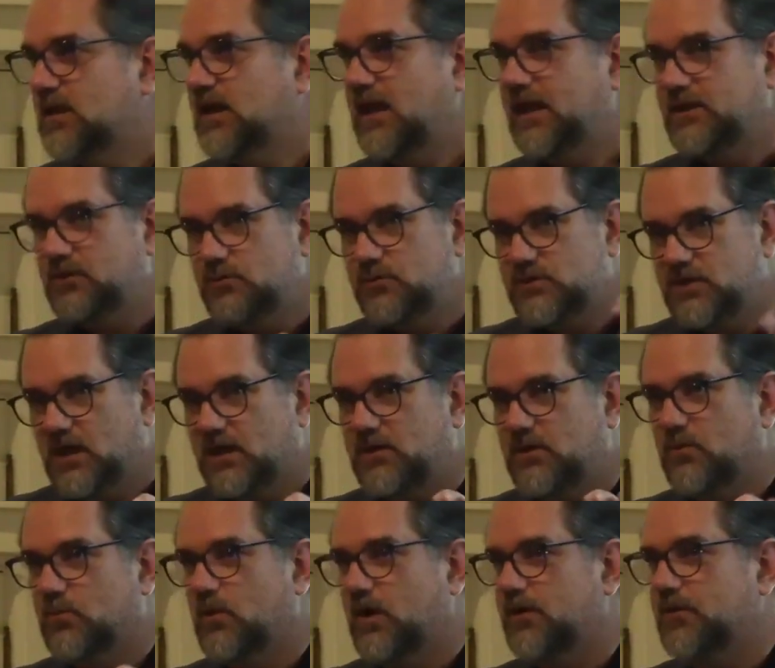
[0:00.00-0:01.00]
and you check
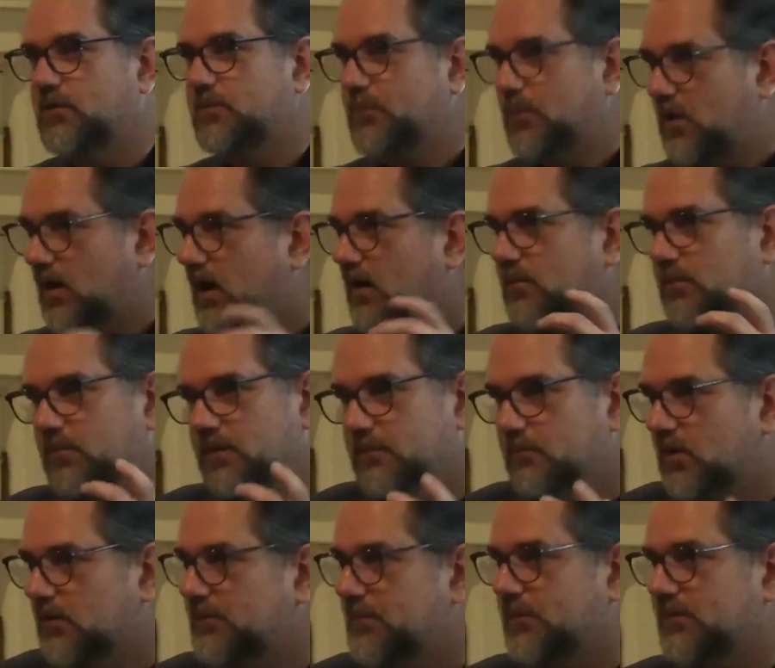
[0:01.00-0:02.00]
your weather probably
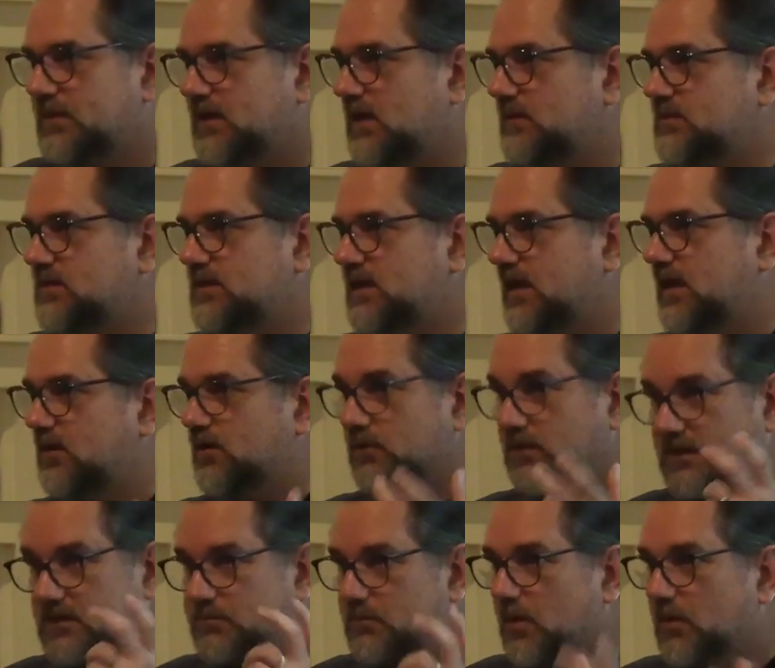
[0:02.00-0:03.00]
multiple times a day, or at
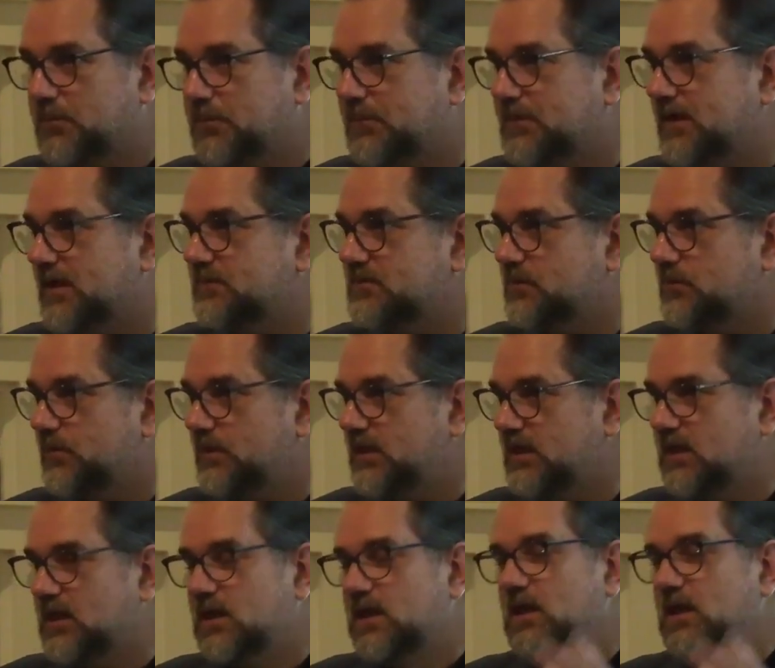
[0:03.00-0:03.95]
least multiple times a week,